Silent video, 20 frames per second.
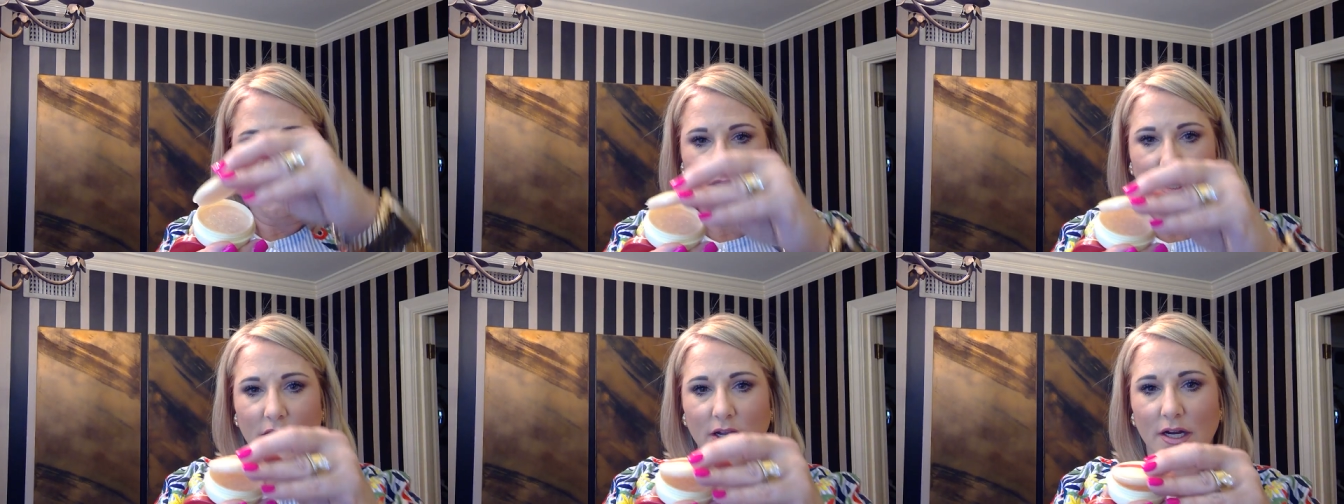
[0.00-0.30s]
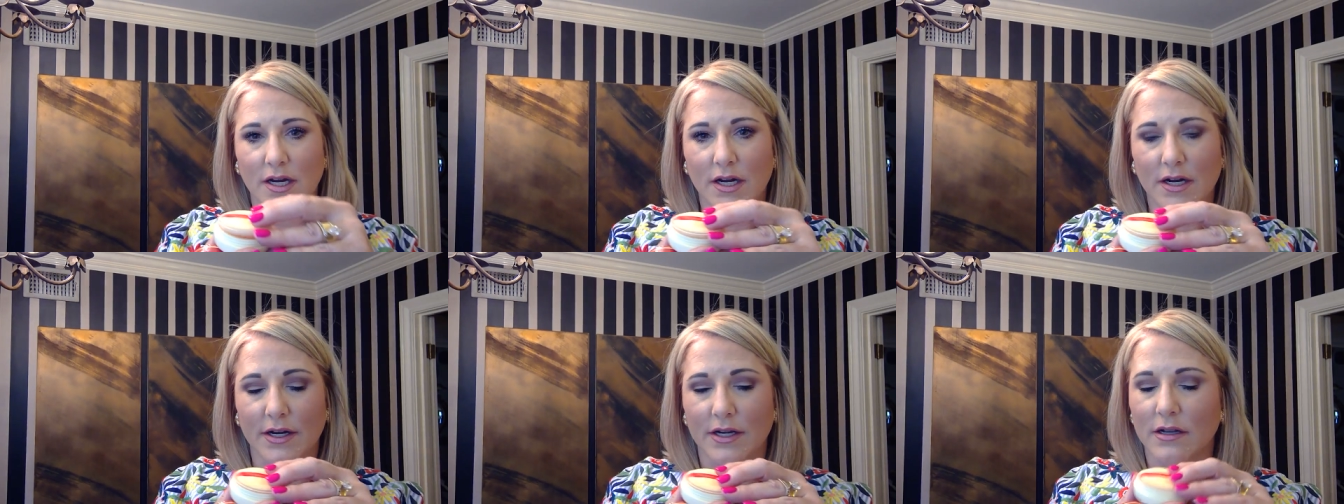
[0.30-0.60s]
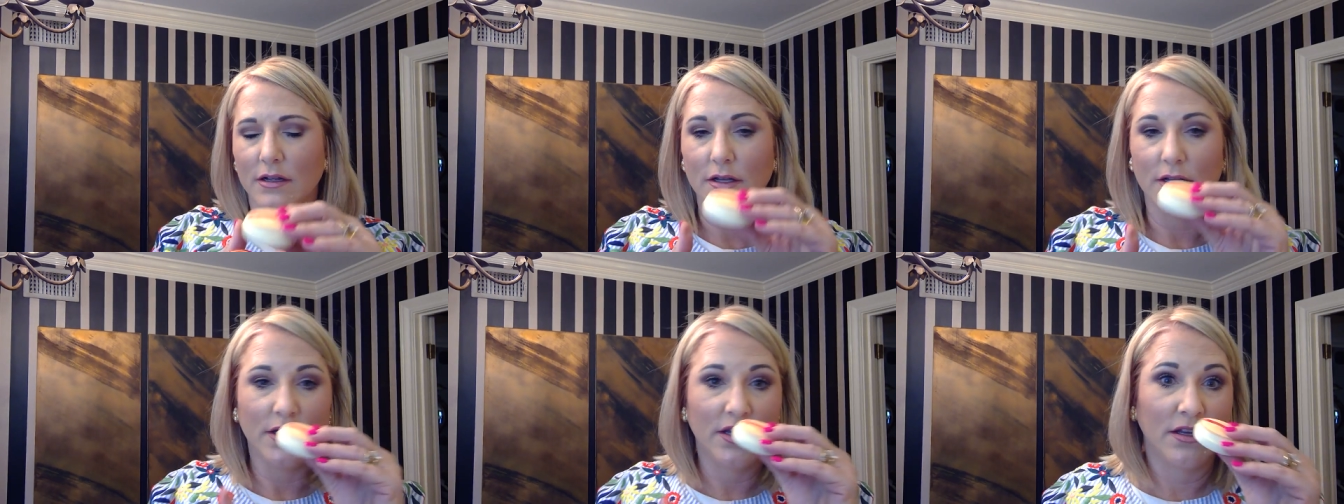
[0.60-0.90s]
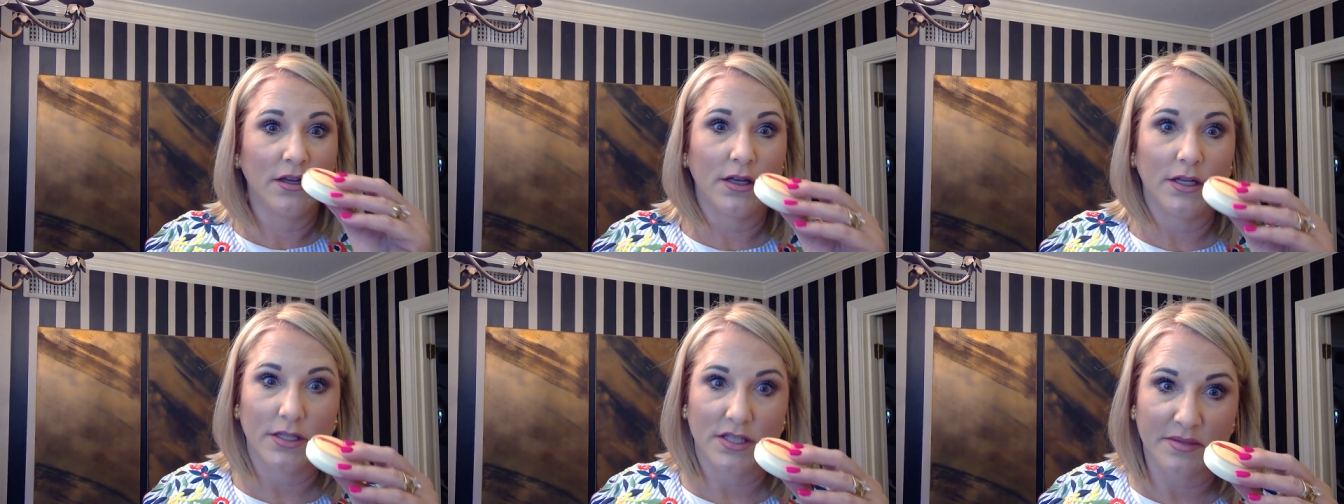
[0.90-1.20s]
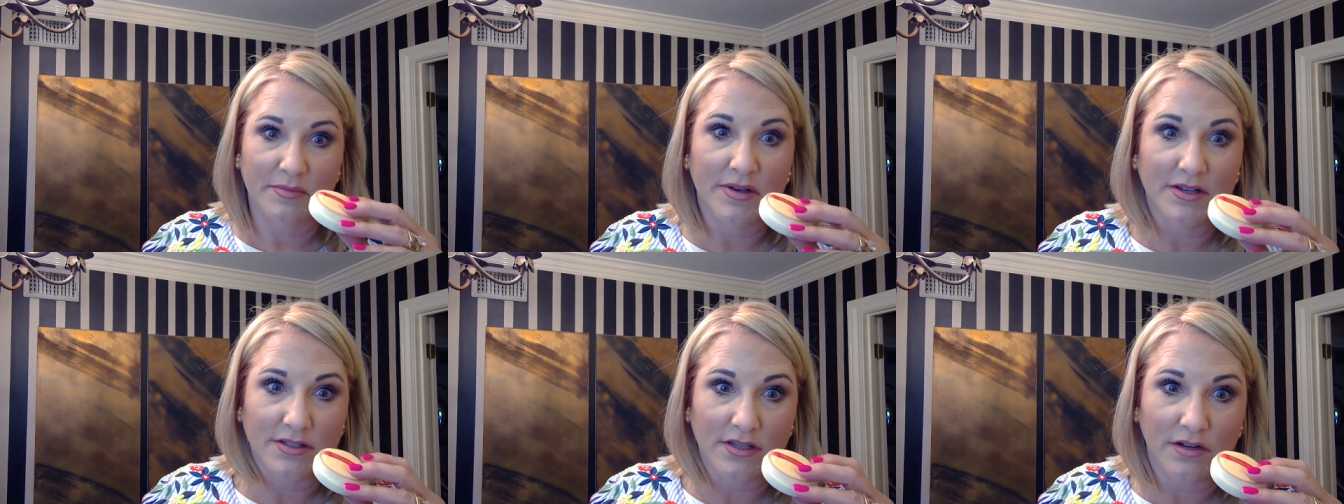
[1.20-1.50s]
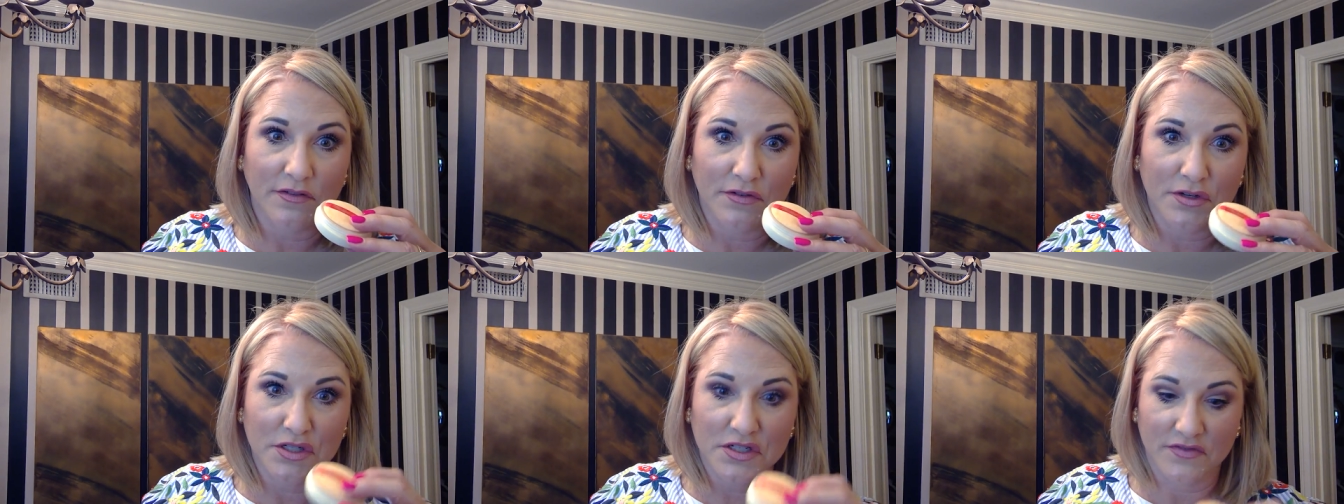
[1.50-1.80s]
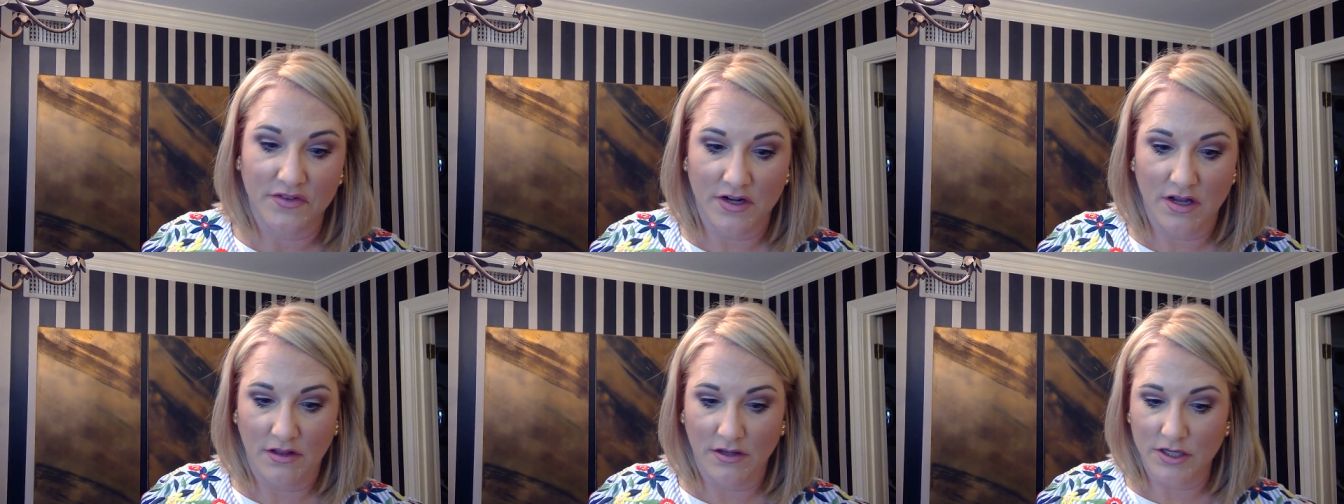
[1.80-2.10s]
in there, and it smells like French
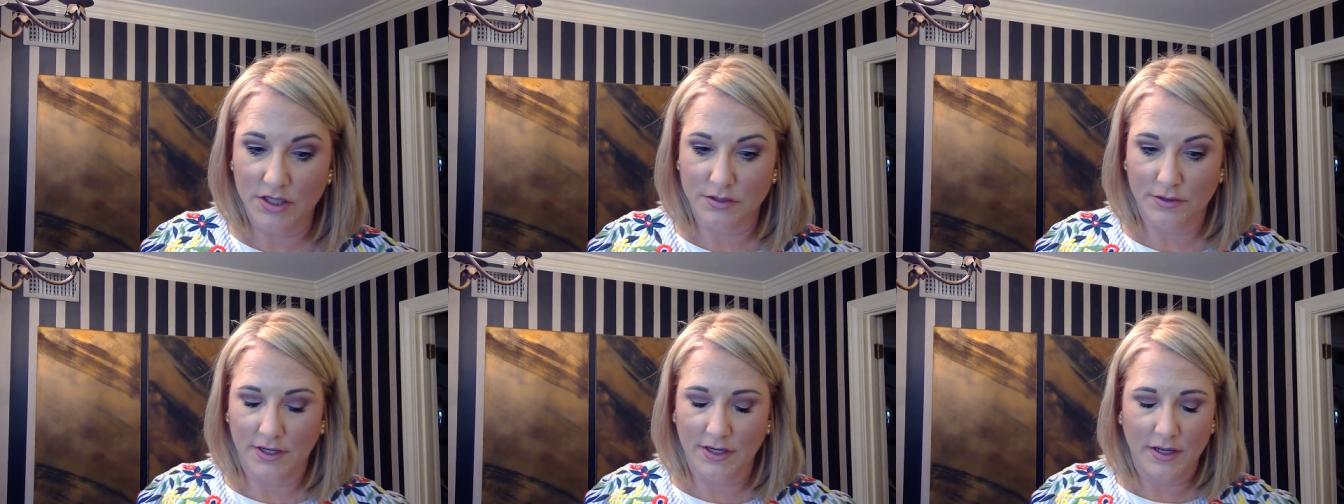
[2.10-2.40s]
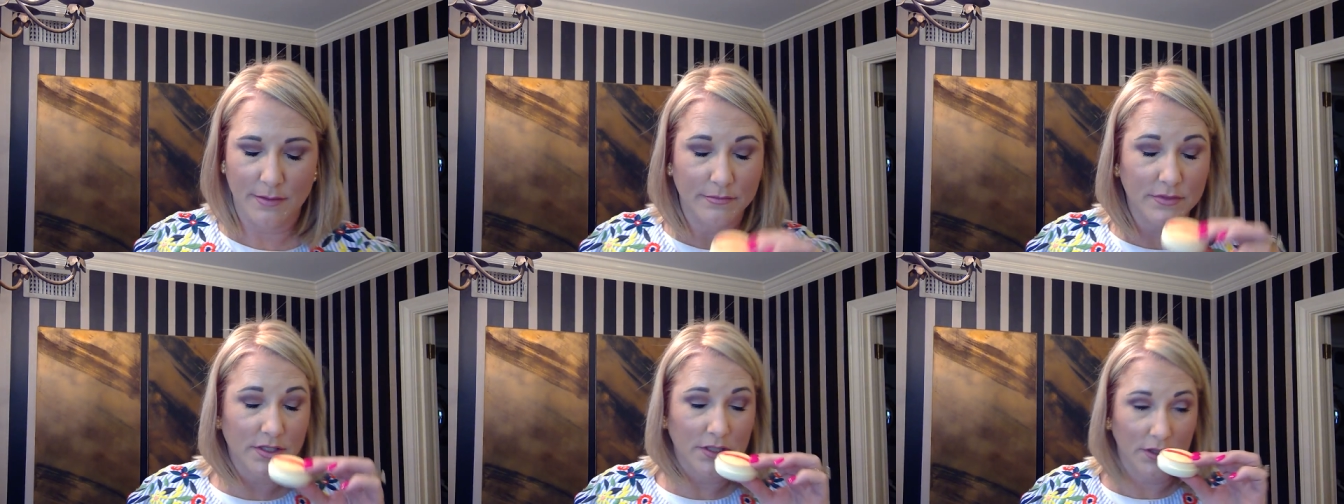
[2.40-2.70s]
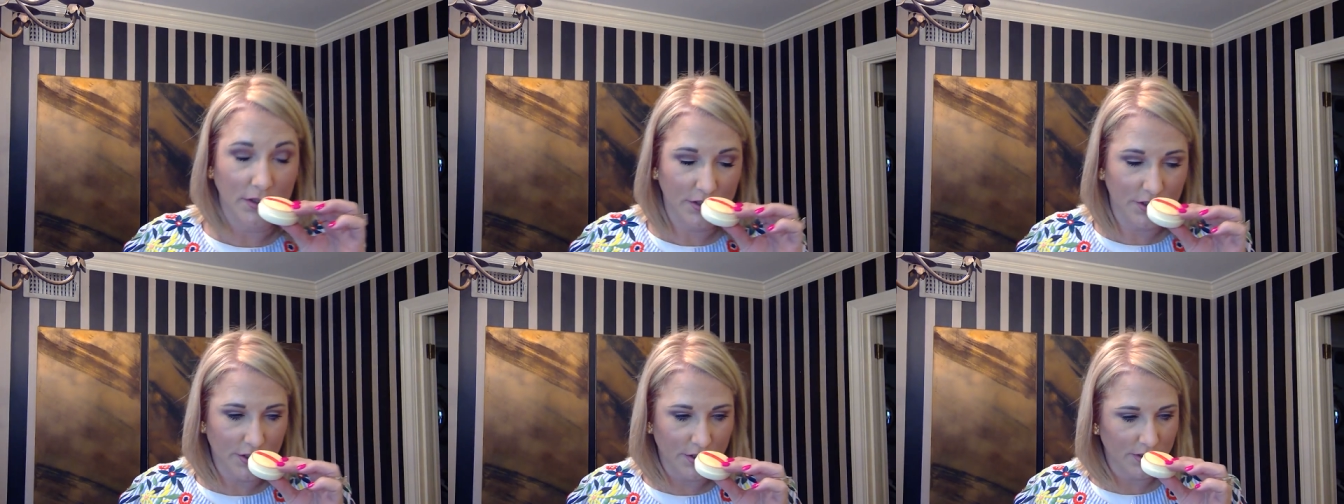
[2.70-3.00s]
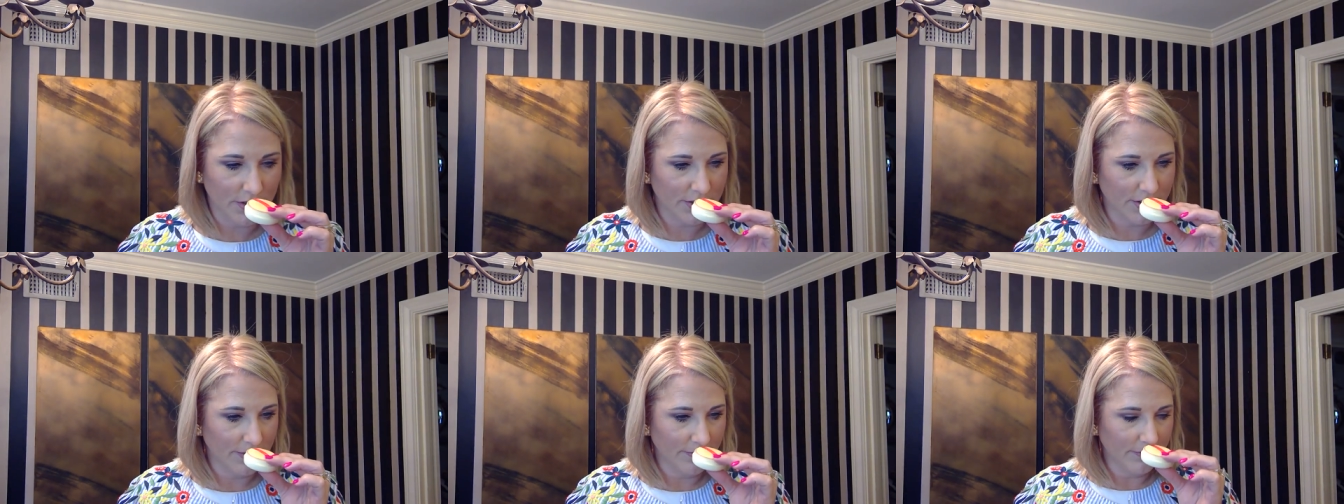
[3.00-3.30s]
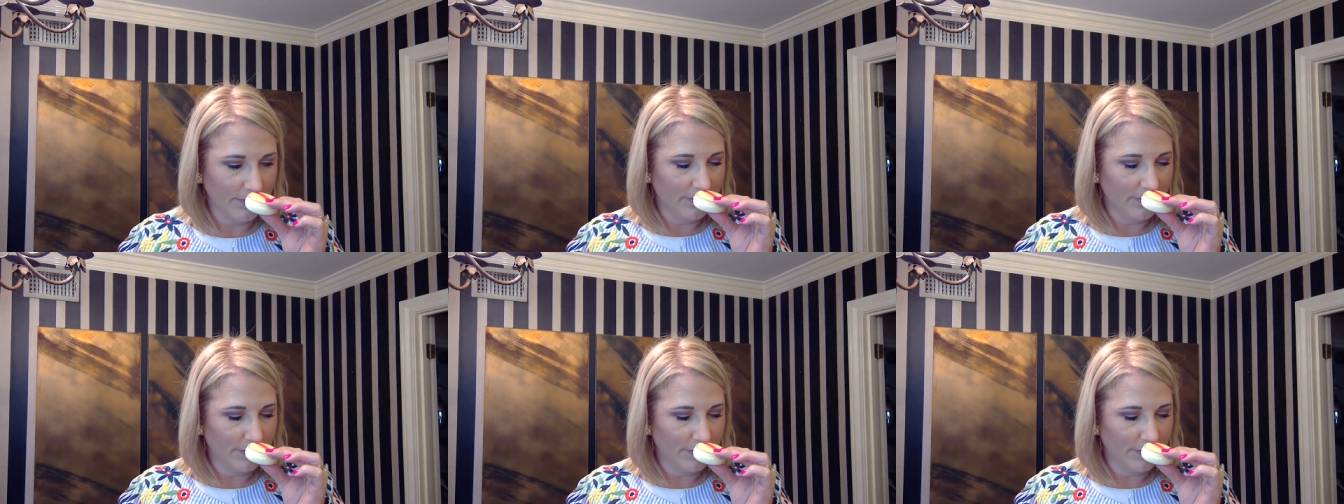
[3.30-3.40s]
vanilla, straight up delicious.